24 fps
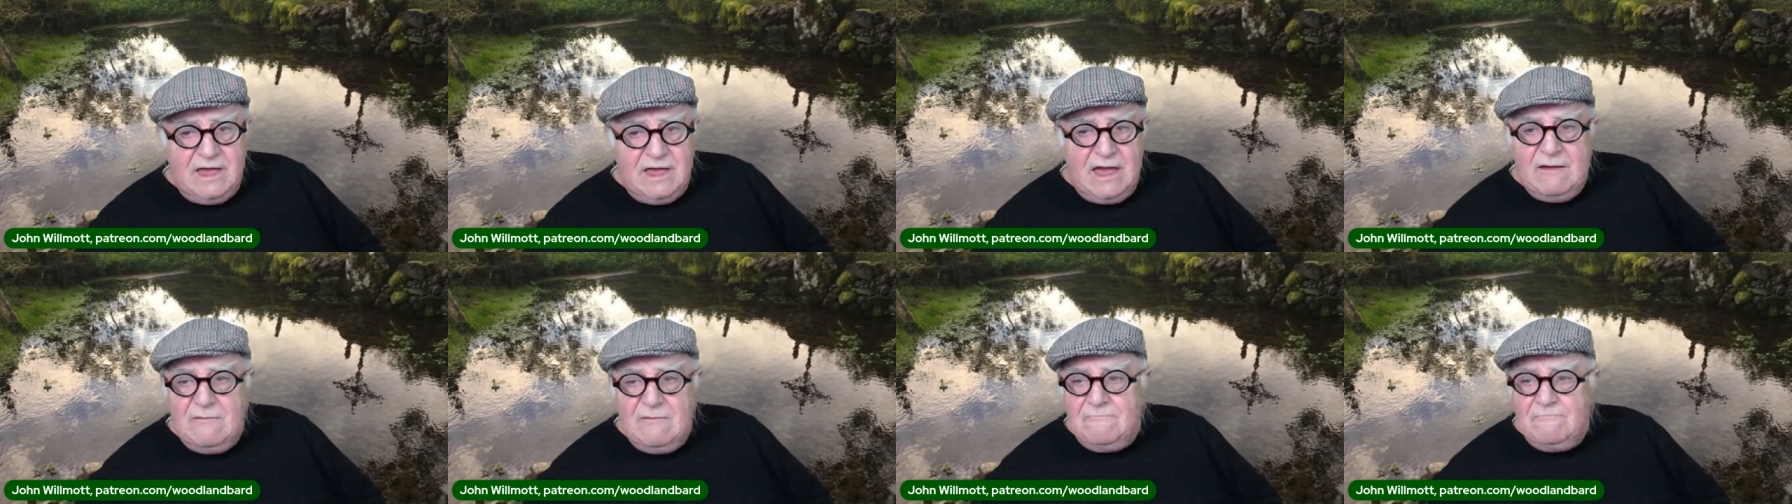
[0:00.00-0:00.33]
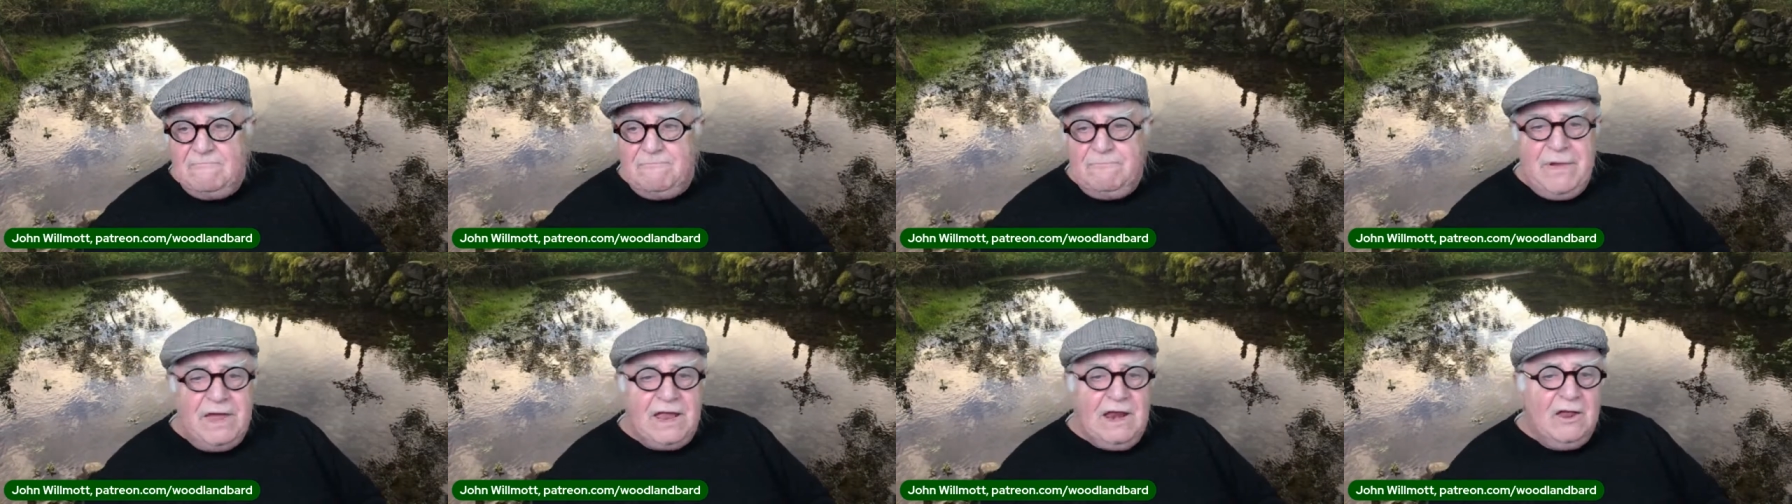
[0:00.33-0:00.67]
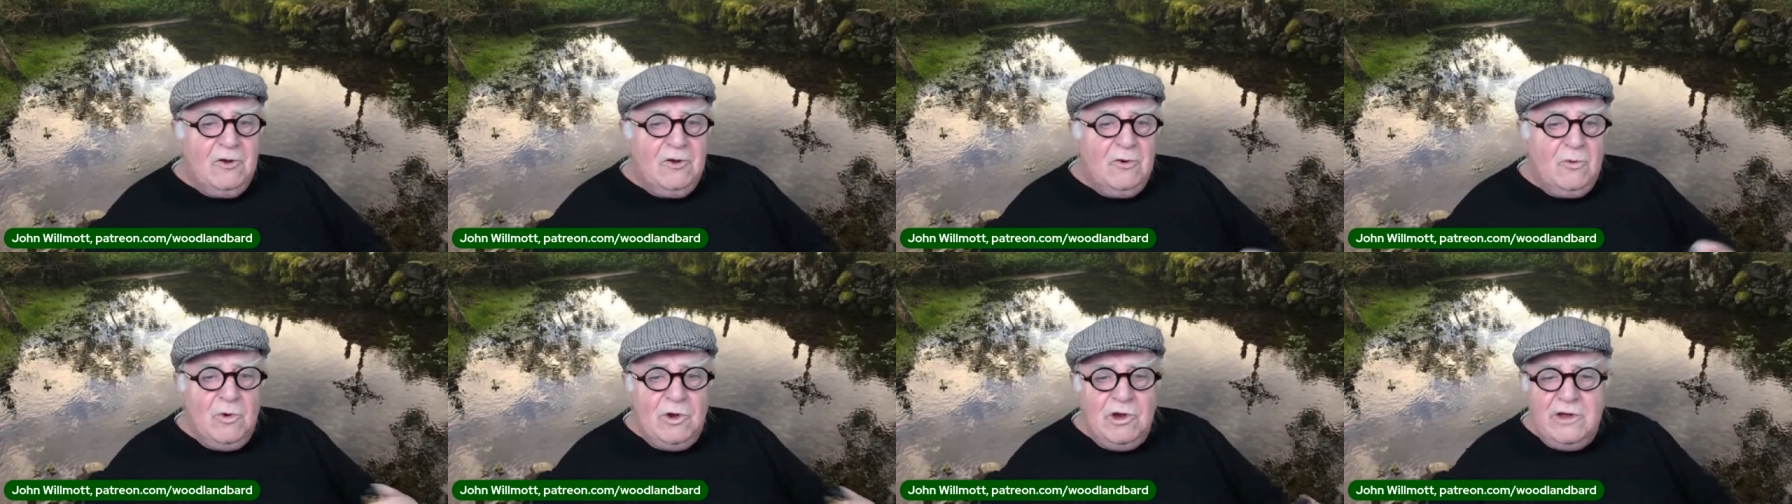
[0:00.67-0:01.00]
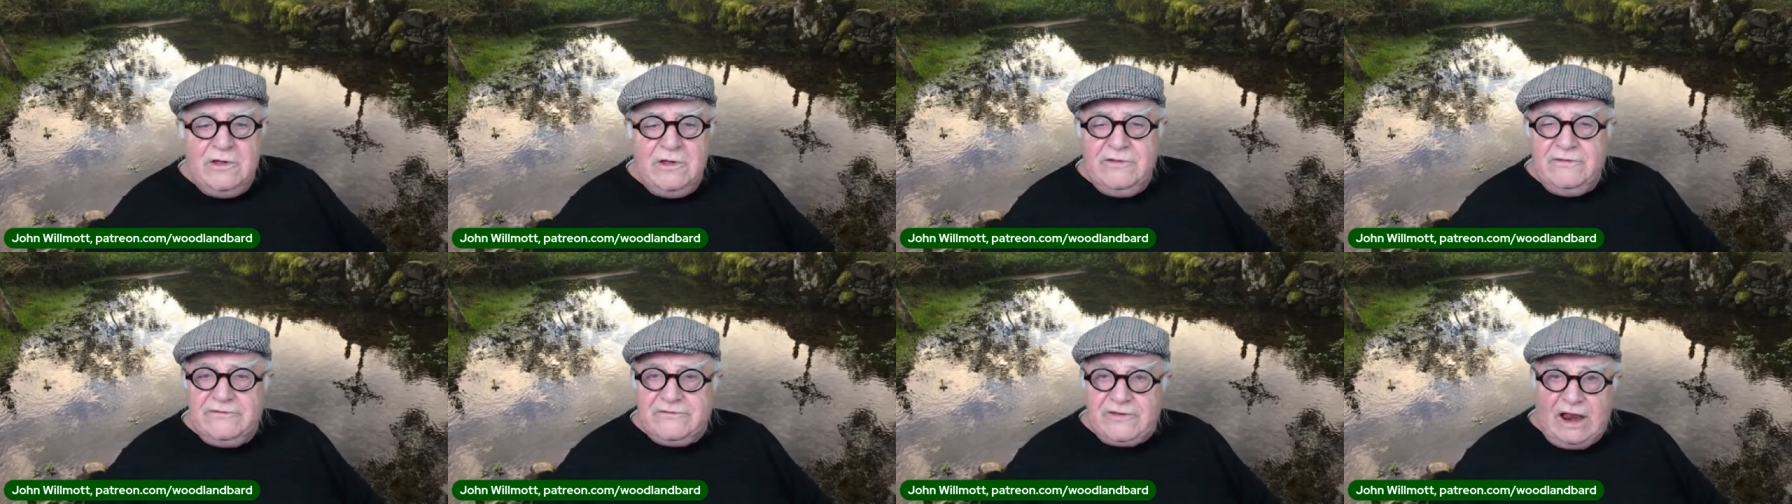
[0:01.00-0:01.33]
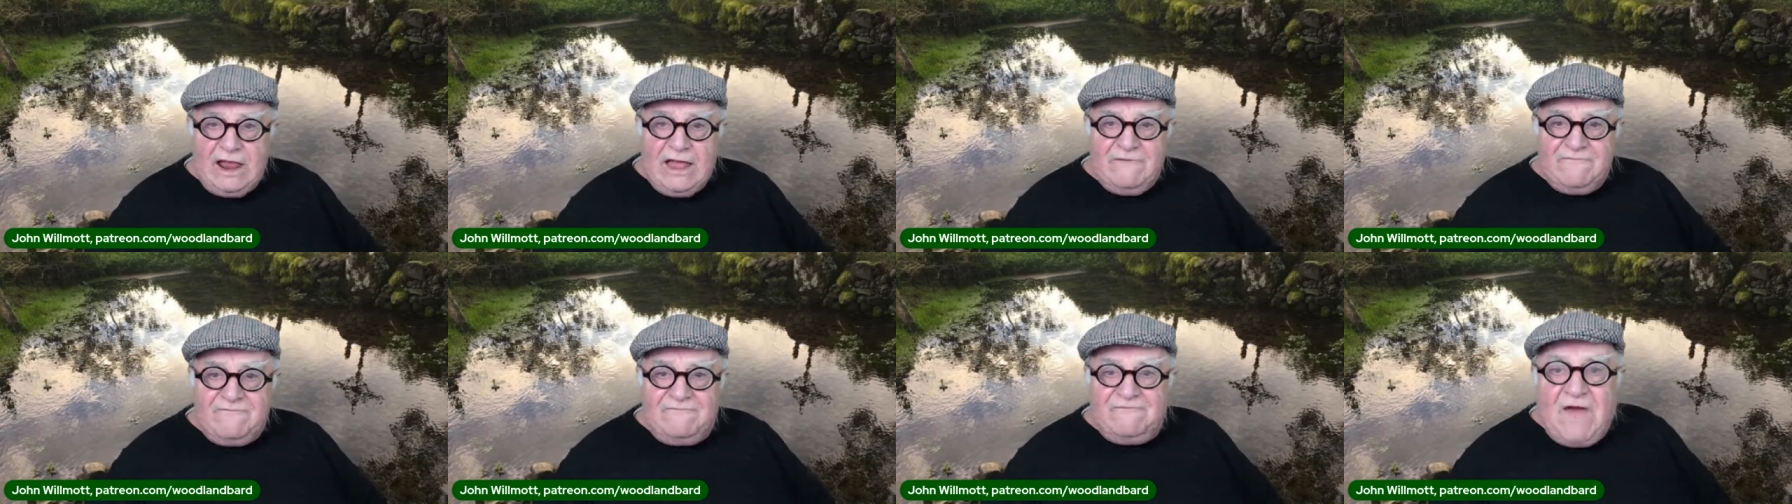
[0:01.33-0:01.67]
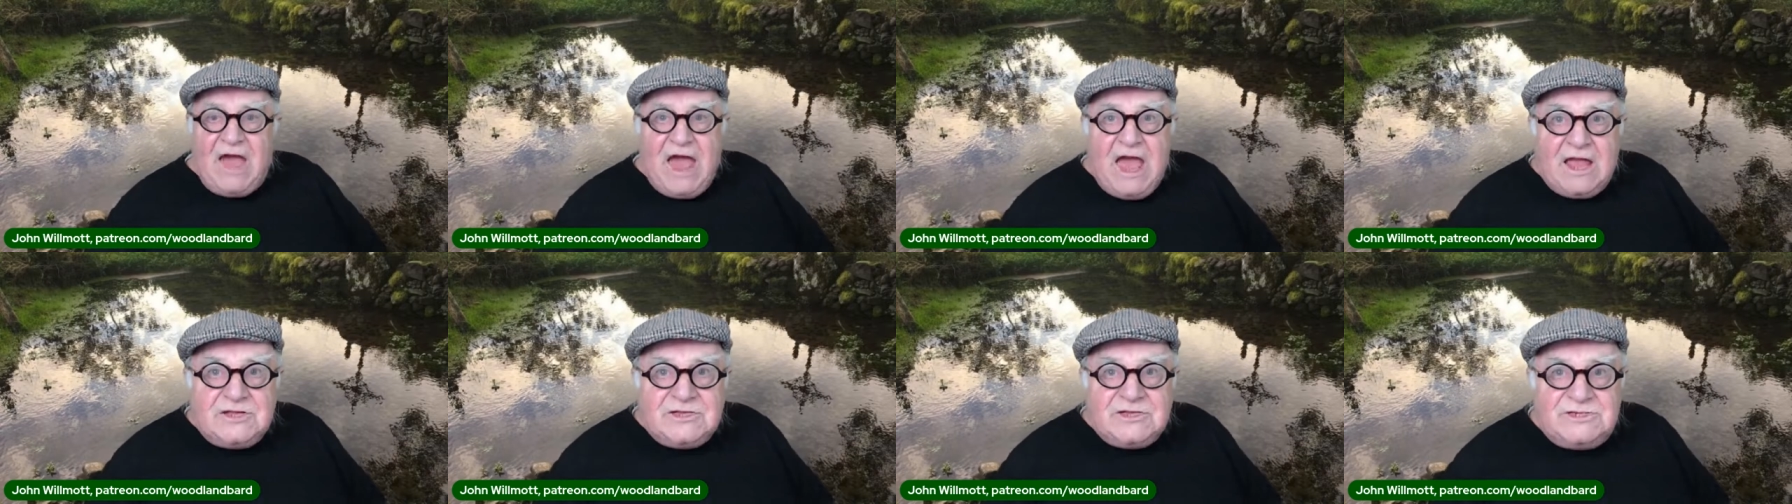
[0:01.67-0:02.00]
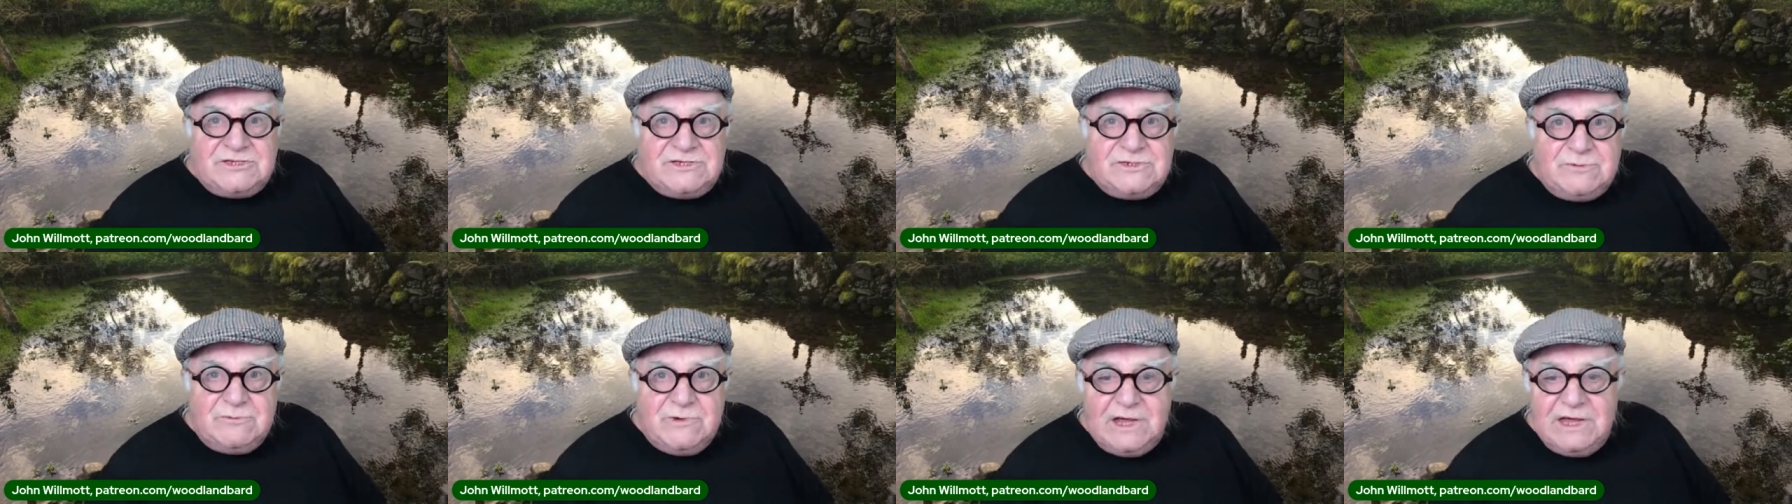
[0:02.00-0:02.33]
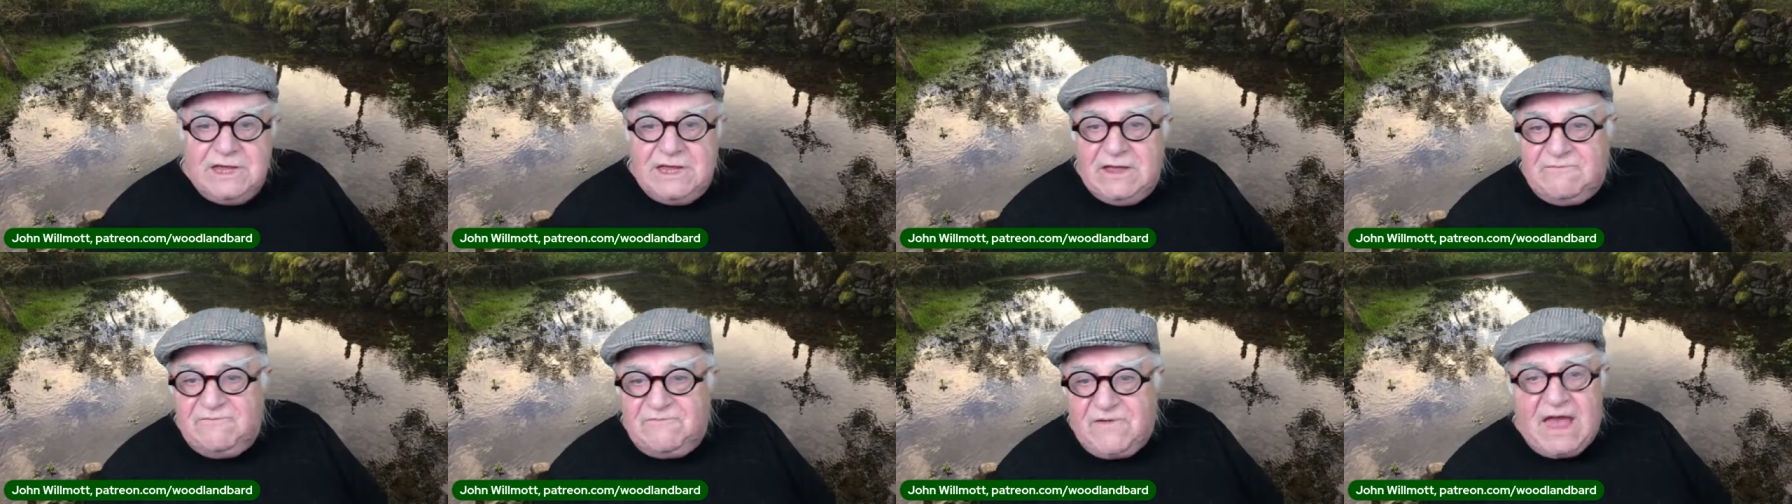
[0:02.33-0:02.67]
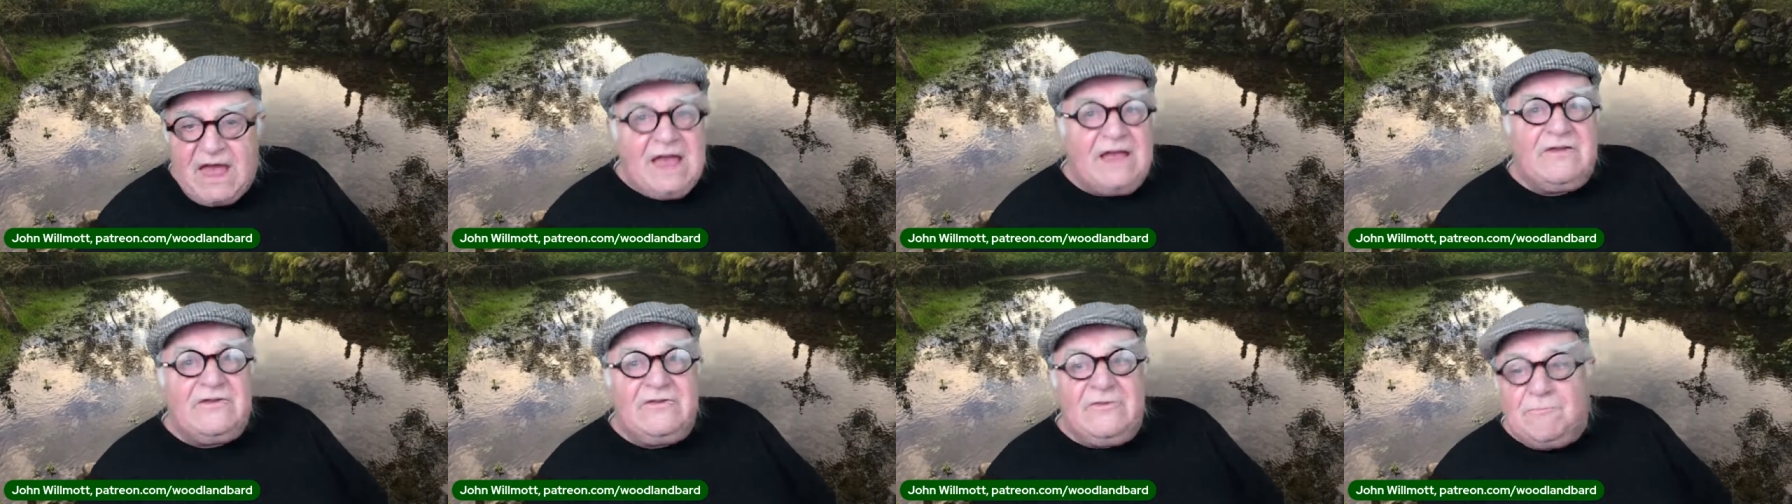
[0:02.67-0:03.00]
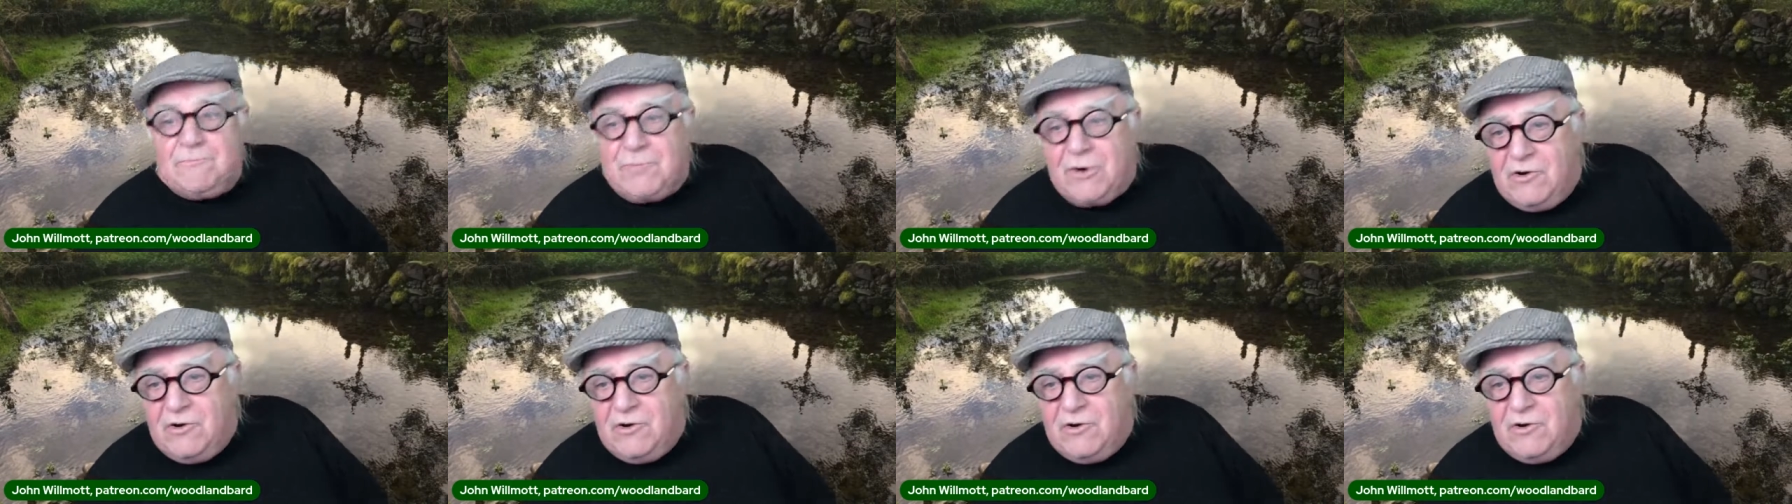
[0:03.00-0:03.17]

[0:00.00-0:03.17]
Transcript: and bellow words like facts, where are your facts,